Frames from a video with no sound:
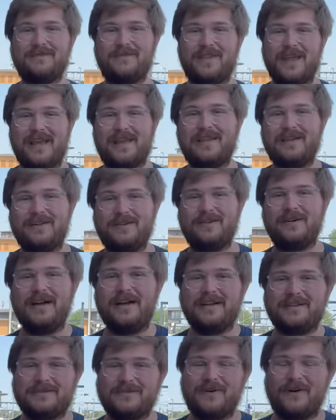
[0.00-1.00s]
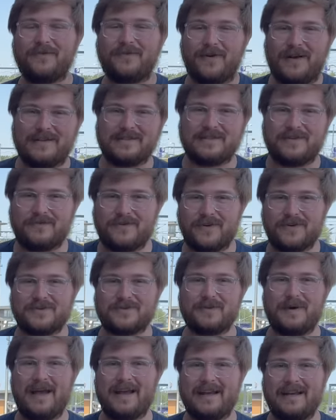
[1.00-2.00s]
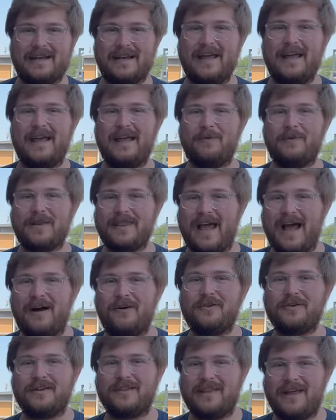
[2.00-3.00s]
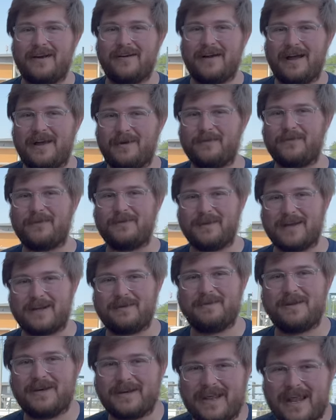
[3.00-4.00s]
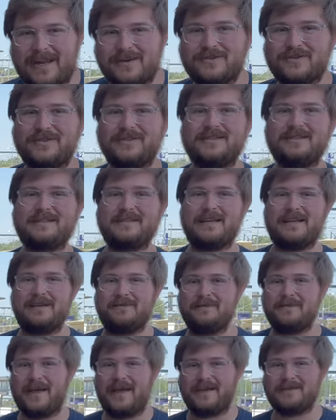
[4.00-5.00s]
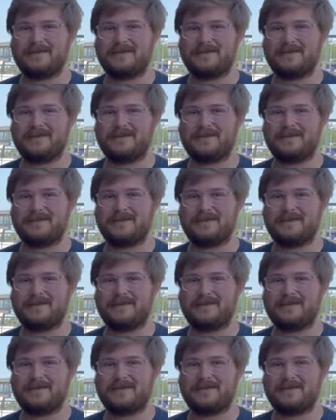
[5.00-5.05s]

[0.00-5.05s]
thank you to our friends at Volkswagen. Without their help from the communications team and